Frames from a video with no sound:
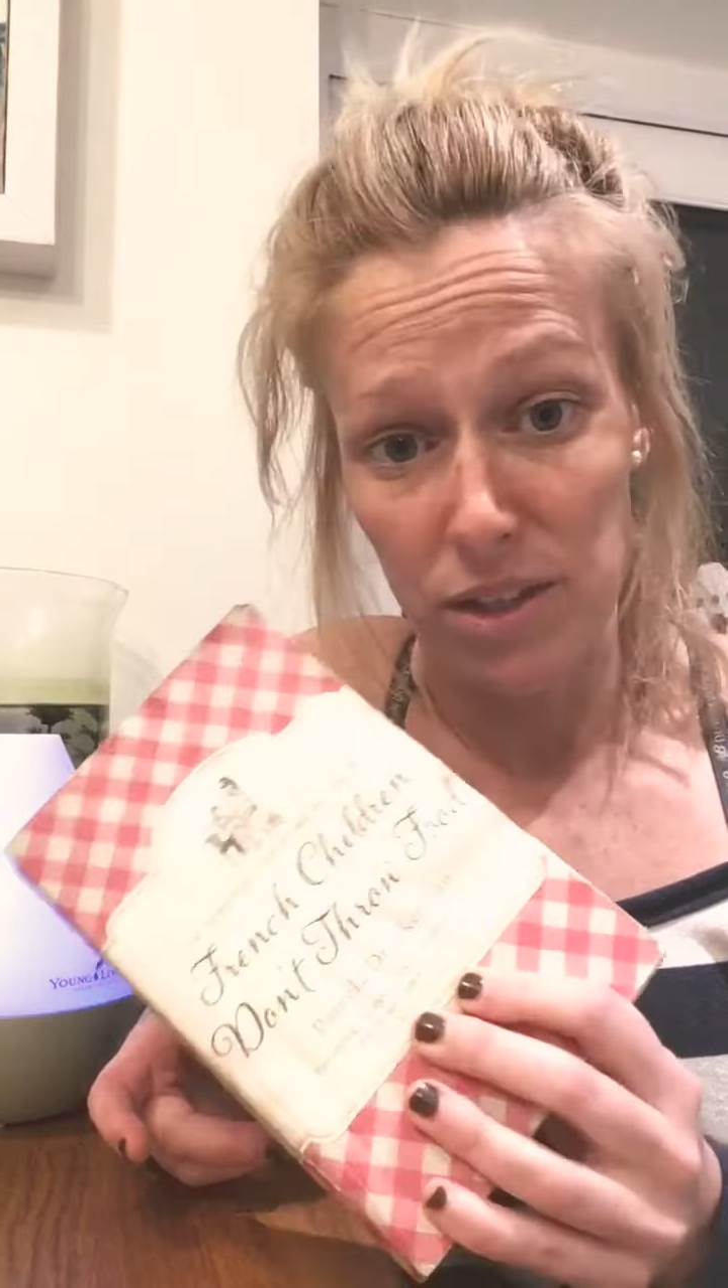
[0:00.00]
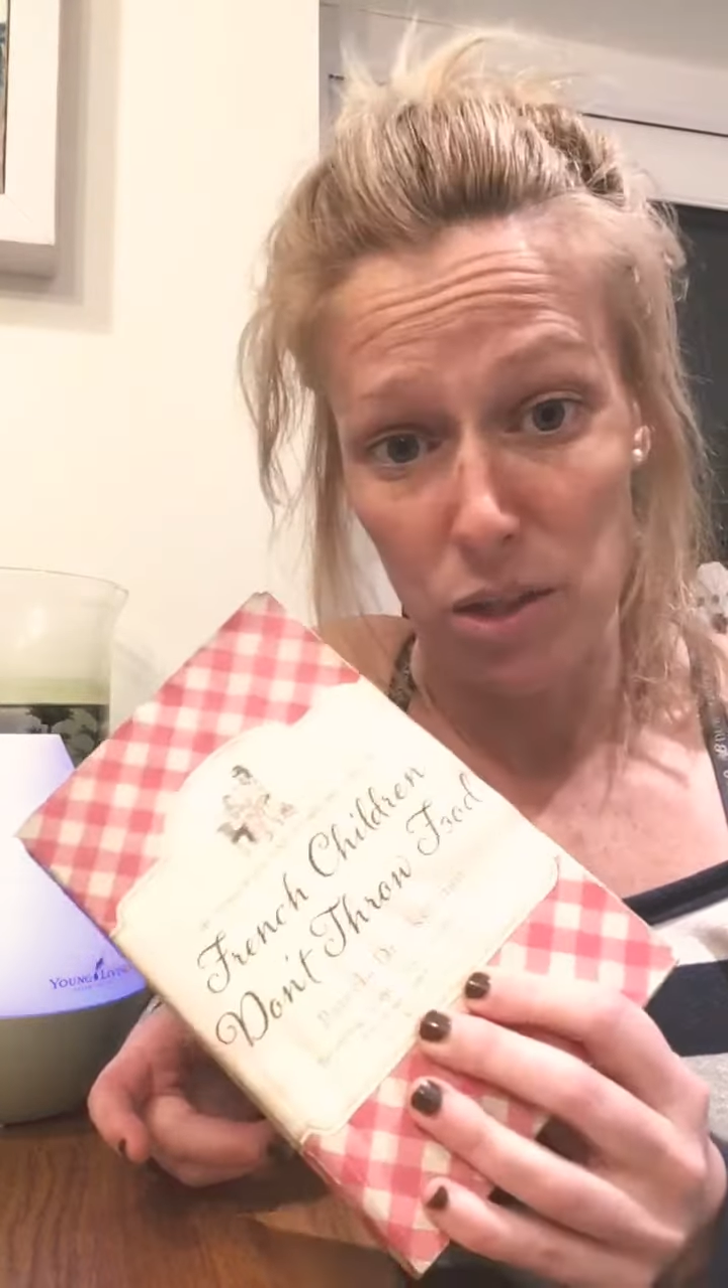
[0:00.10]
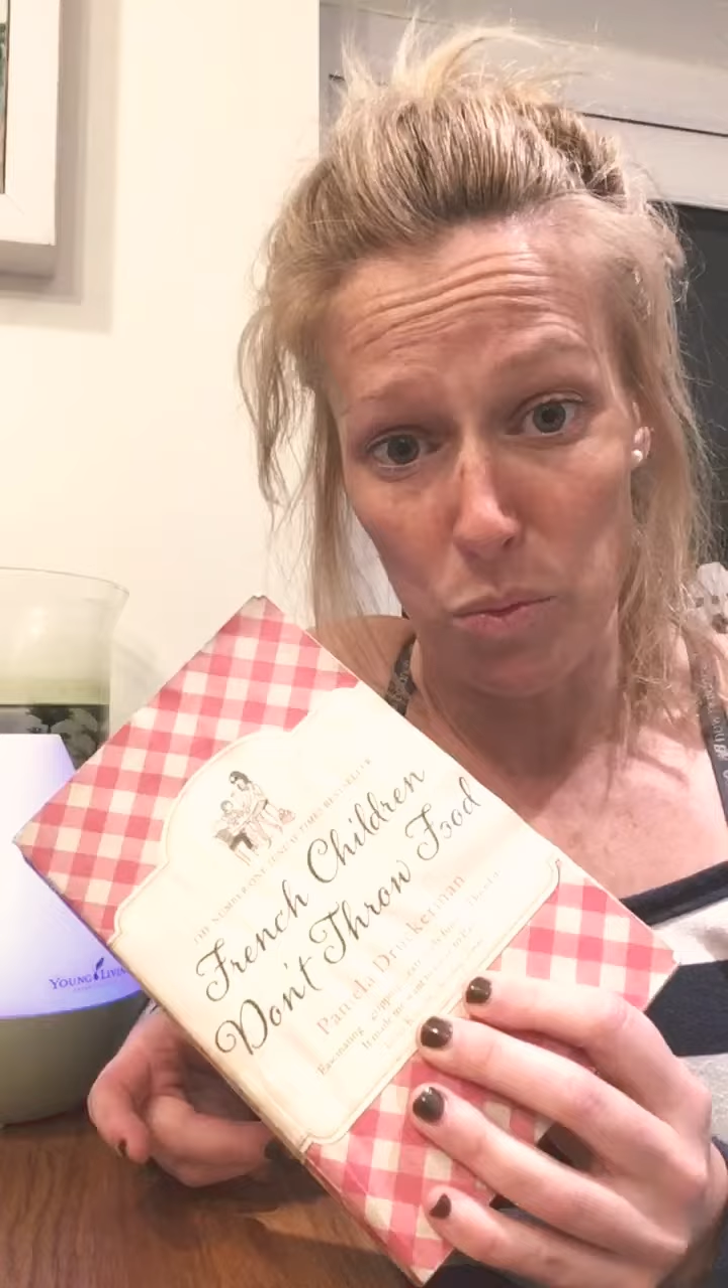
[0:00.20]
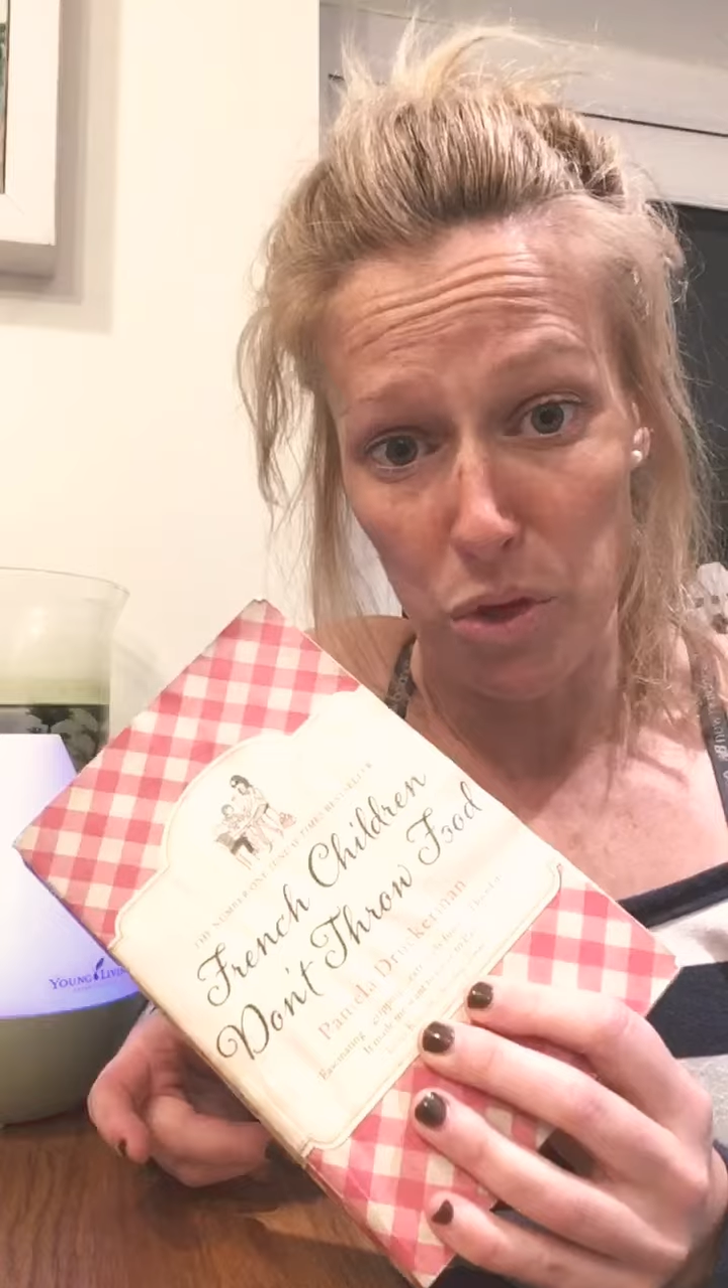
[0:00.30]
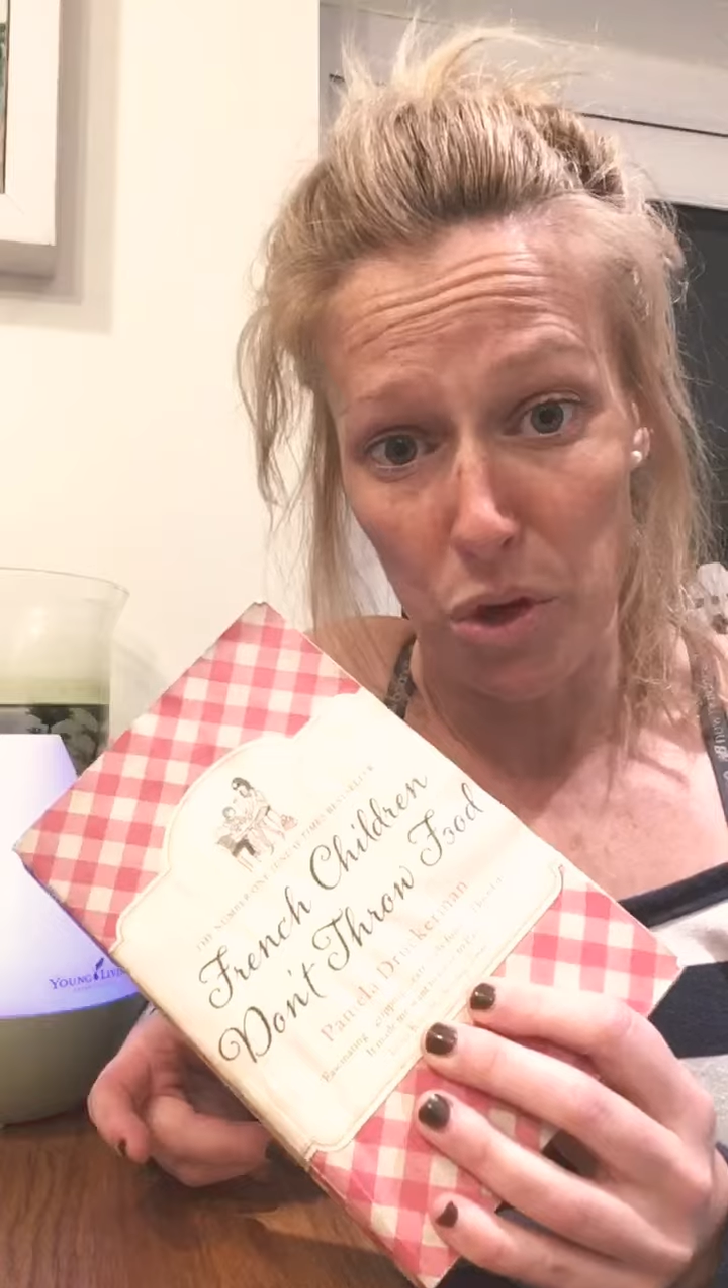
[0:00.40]
this
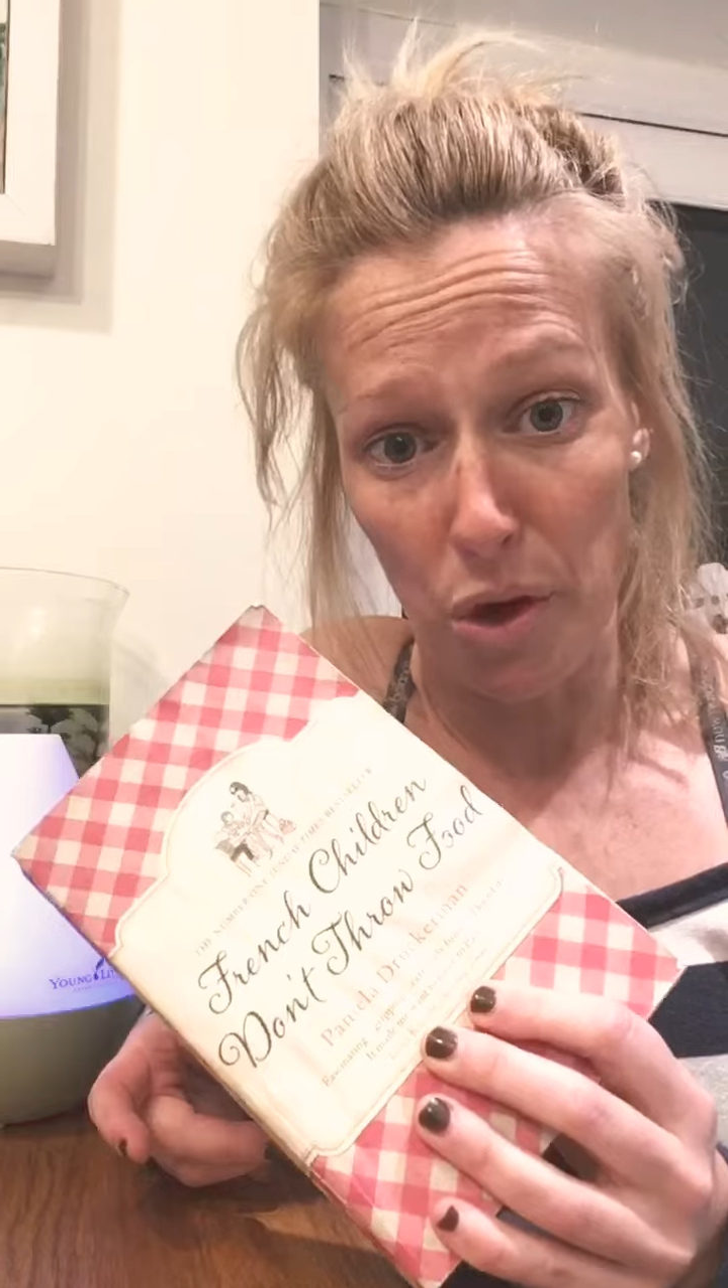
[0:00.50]
is the one